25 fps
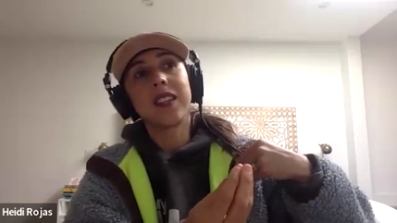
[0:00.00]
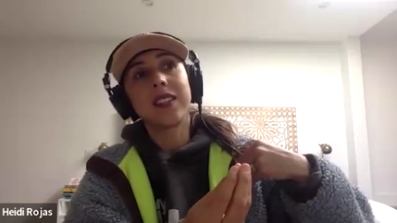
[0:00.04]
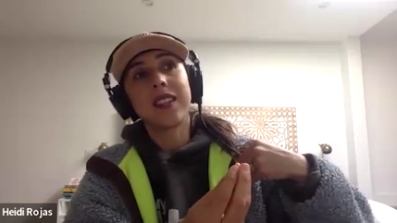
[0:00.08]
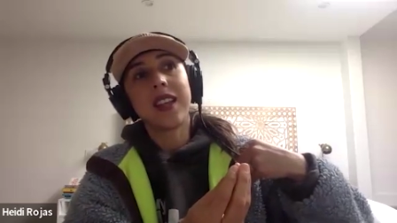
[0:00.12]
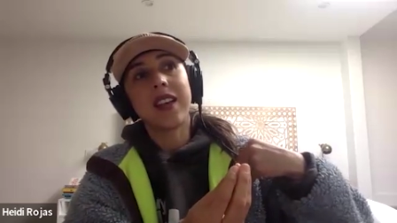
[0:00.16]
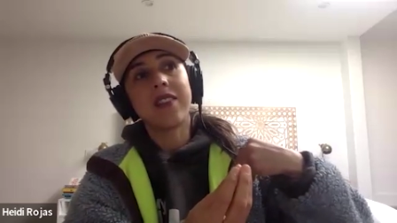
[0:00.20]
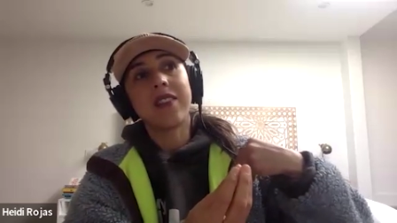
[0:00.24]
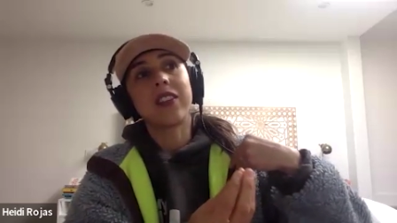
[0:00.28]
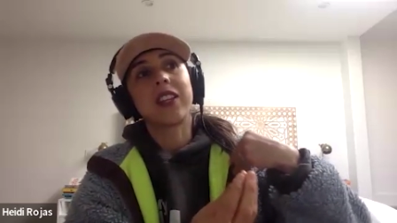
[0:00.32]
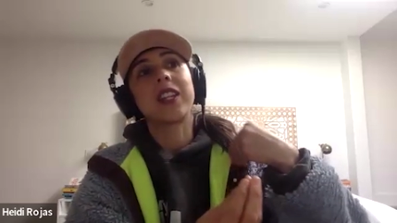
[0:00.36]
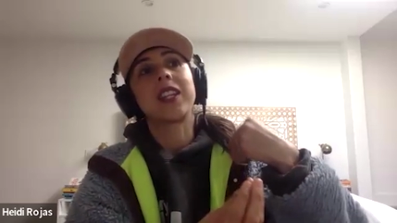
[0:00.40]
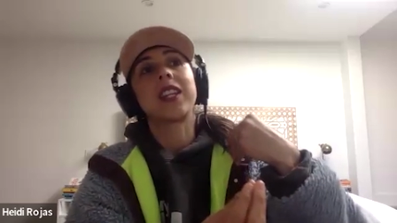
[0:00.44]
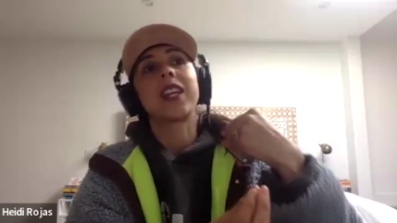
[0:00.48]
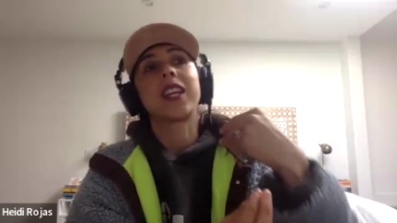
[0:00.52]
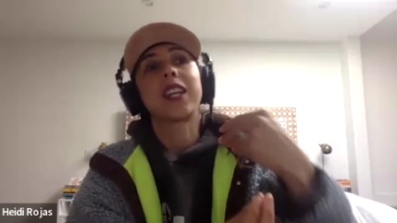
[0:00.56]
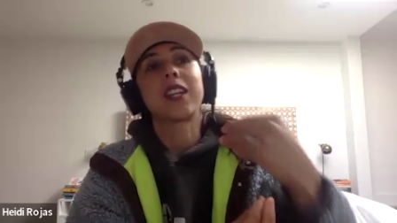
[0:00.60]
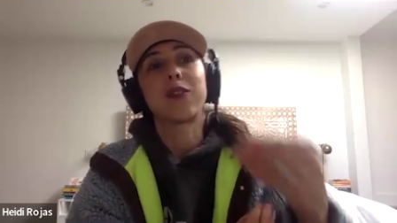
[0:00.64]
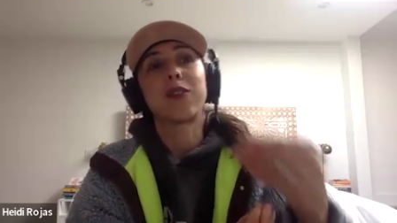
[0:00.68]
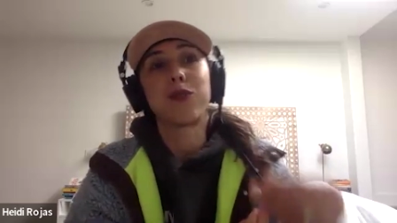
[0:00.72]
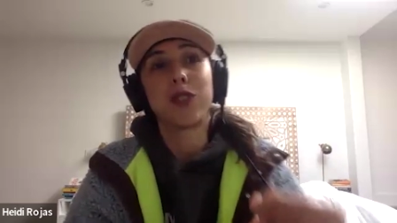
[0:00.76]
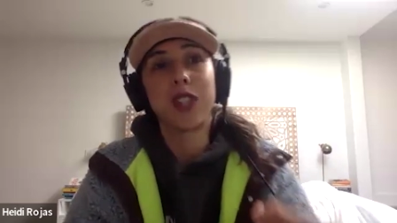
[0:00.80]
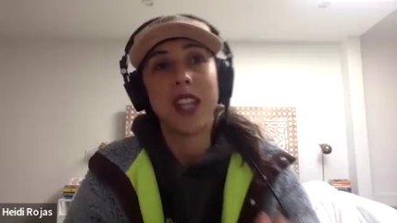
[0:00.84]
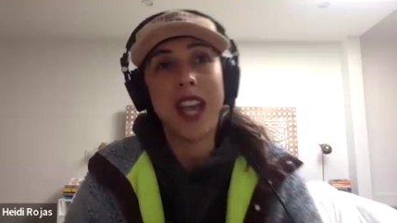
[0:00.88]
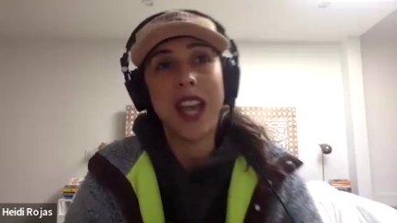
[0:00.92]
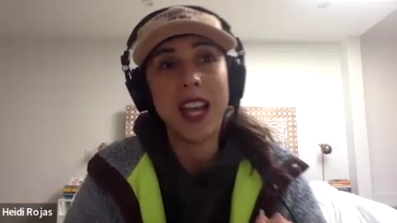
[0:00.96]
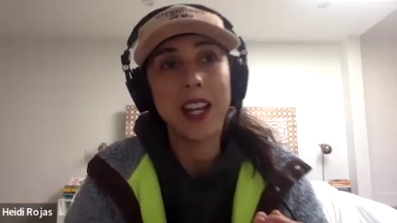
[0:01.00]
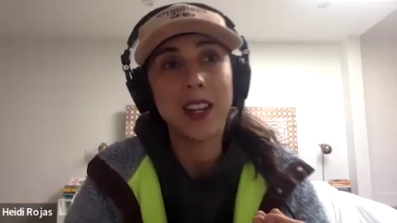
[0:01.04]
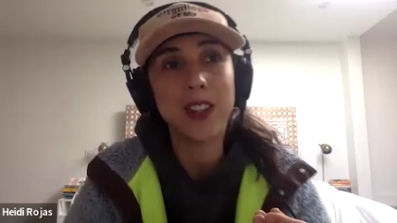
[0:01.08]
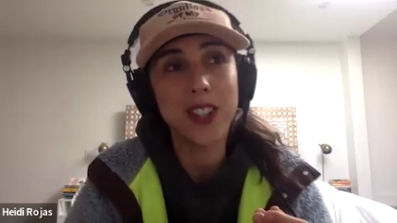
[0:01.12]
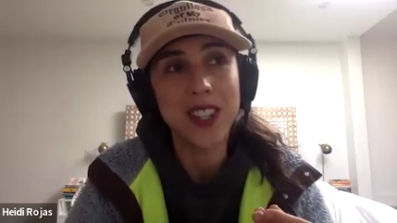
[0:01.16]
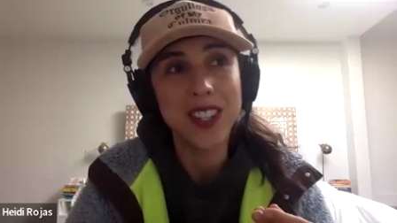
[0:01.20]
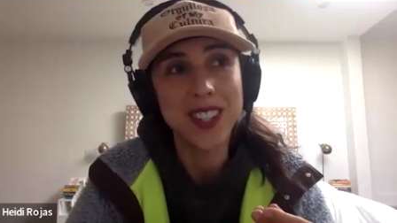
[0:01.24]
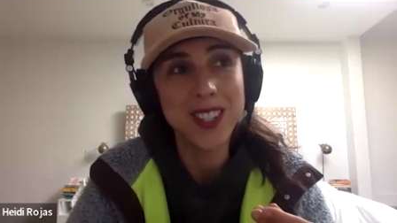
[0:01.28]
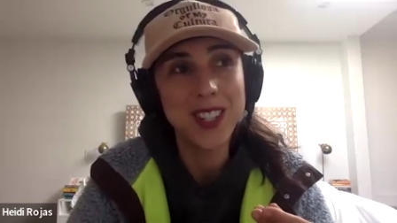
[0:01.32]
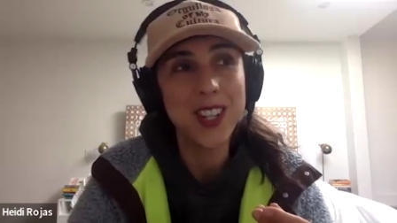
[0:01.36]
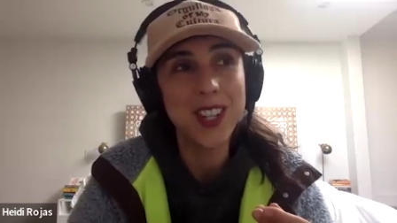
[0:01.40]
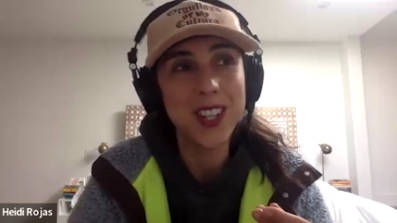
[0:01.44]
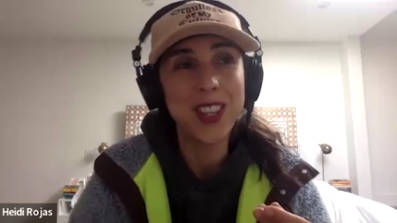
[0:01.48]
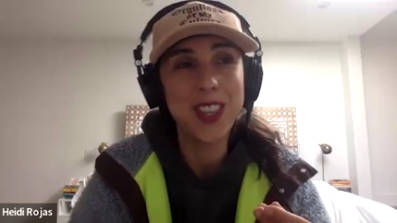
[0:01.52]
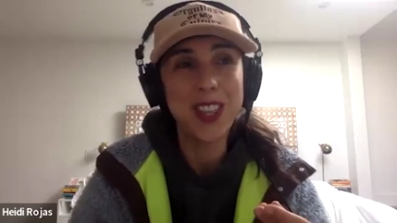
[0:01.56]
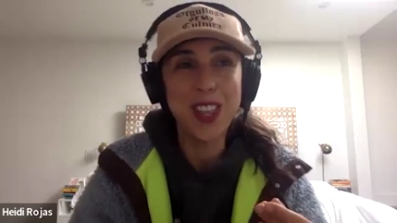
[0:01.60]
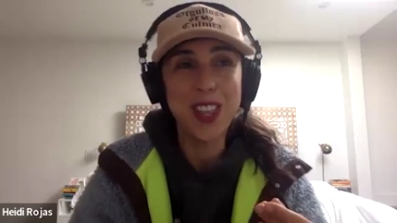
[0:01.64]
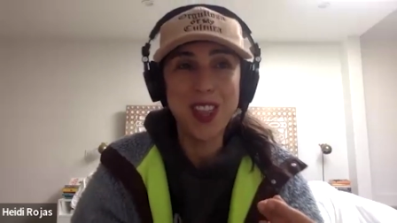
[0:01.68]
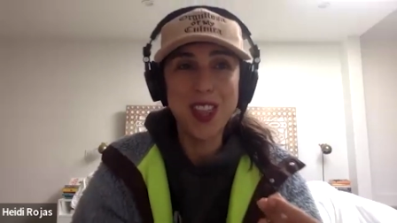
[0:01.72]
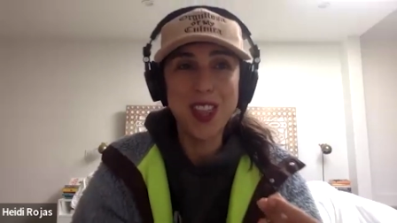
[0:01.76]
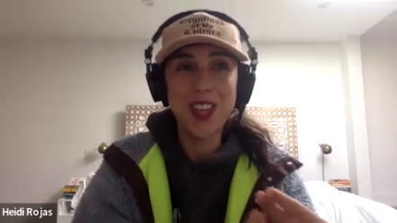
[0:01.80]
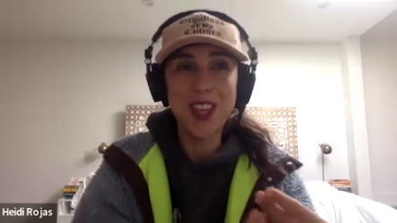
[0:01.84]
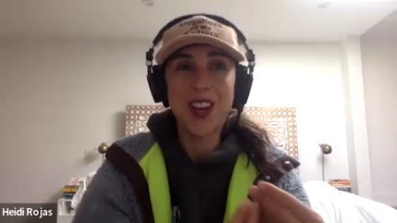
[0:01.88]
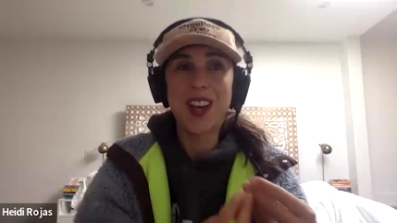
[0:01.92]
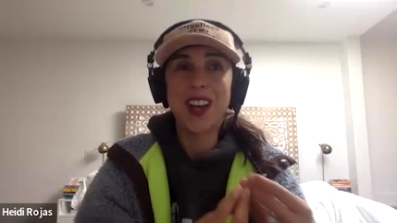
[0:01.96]
having a negative reaction to the
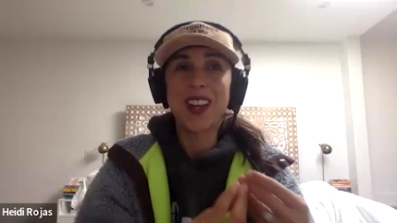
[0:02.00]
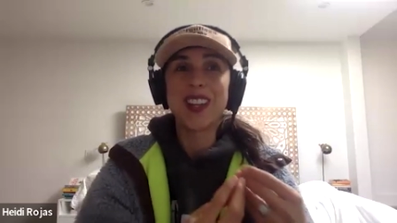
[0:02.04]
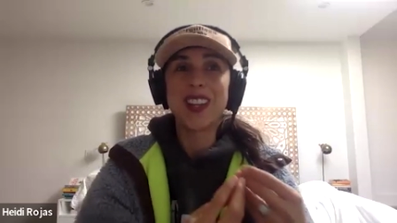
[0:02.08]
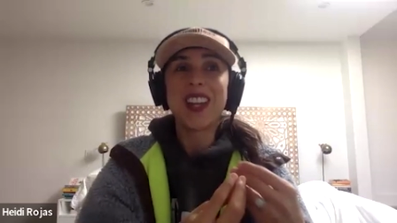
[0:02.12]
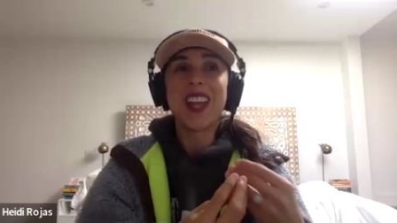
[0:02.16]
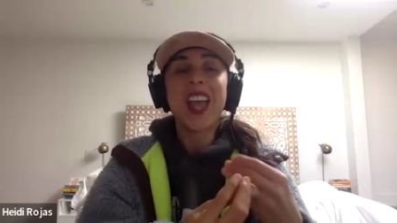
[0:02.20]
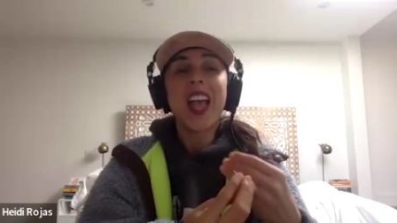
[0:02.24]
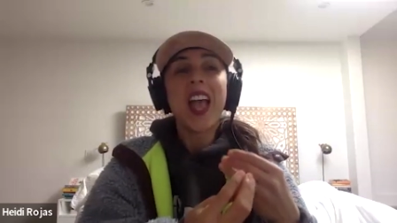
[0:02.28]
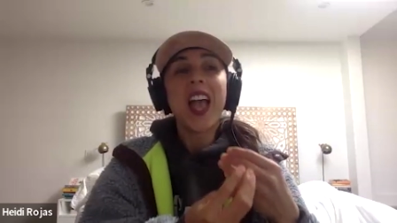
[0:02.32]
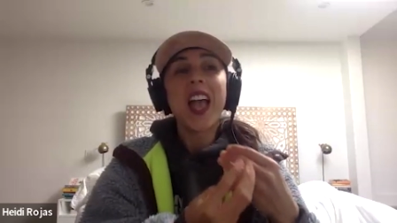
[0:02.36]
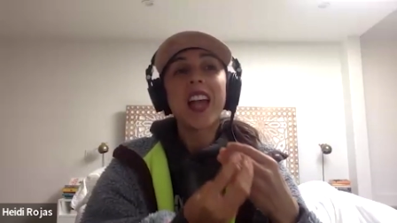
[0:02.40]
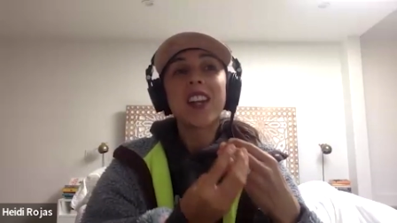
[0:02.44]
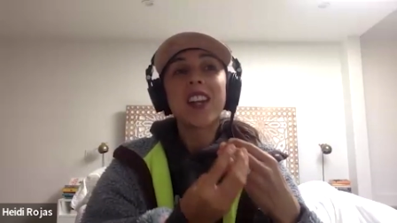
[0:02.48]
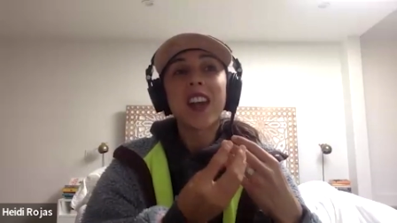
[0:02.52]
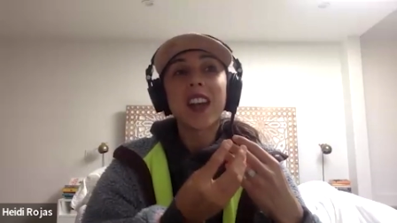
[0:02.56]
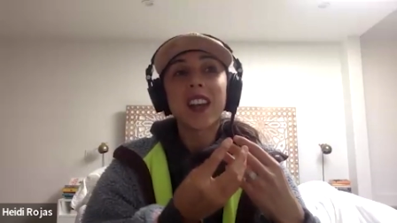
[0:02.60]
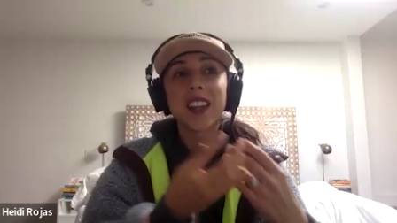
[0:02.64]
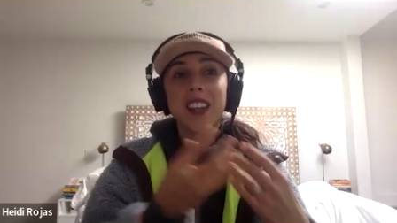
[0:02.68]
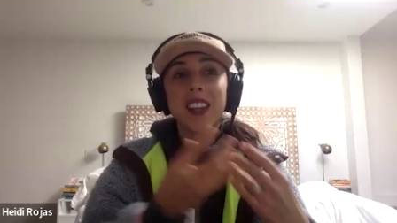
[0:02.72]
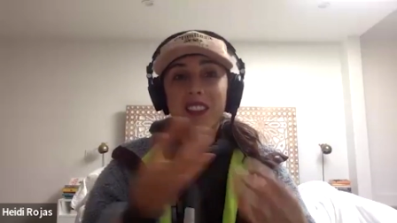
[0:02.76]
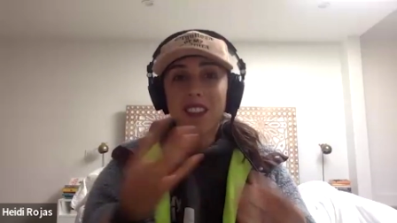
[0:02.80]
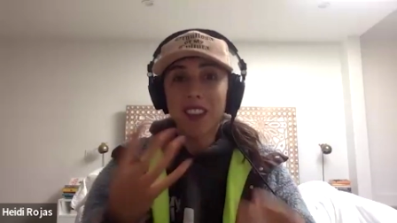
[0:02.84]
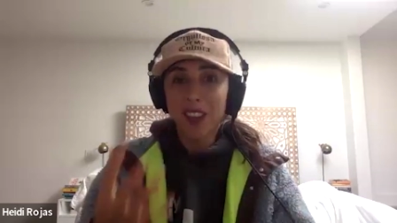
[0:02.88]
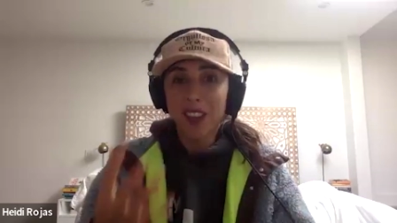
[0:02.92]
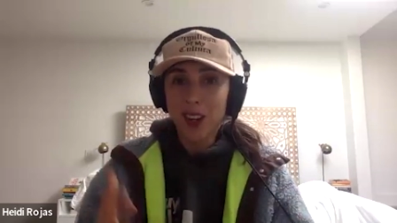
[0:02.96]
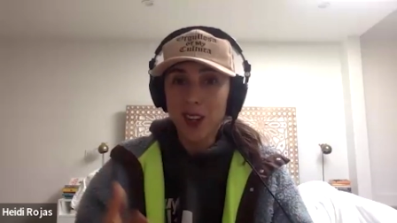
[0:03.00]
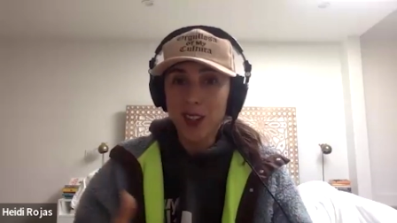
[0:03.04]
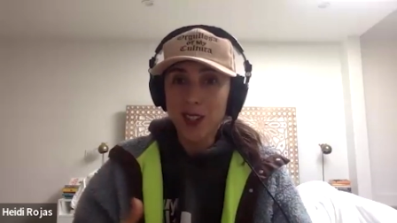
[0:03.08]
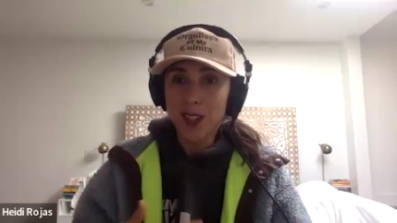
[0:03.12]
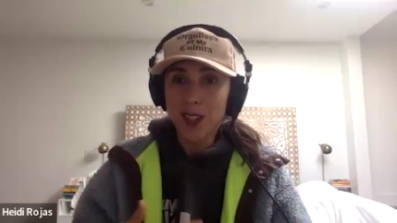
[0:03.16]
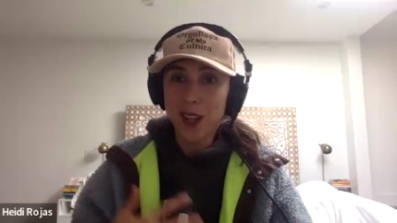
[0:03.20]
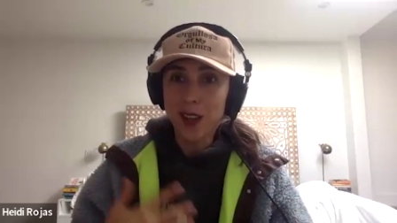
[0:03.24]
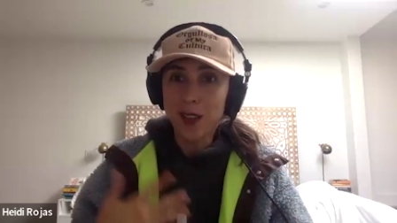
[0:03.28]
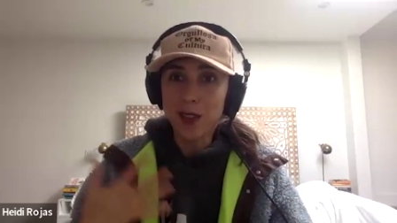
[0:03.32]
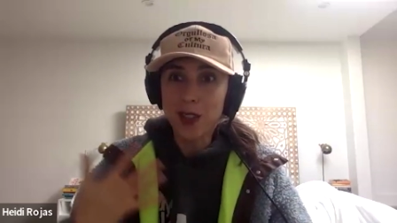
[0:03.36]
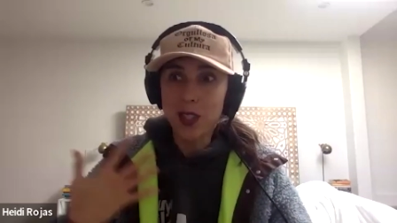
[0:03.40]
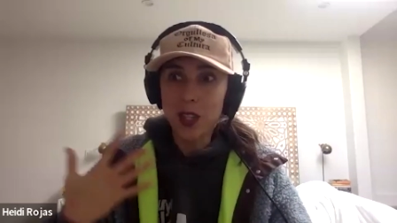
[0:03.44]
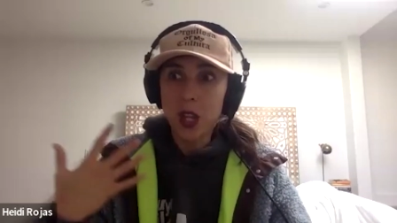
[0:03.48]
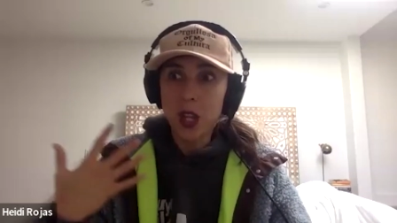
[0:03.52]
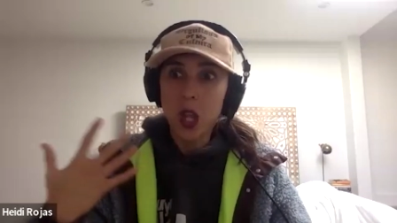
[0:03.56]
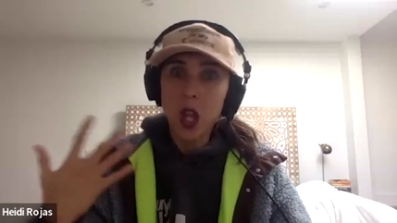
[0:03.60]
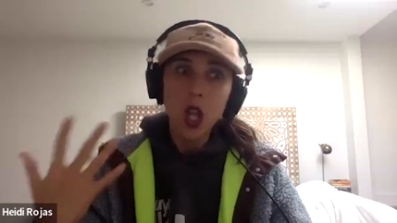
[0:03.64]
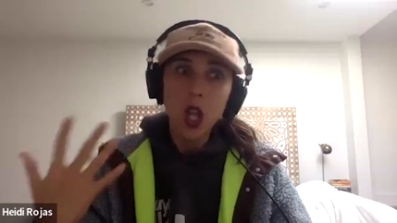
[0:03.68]
thought and not giving ourselves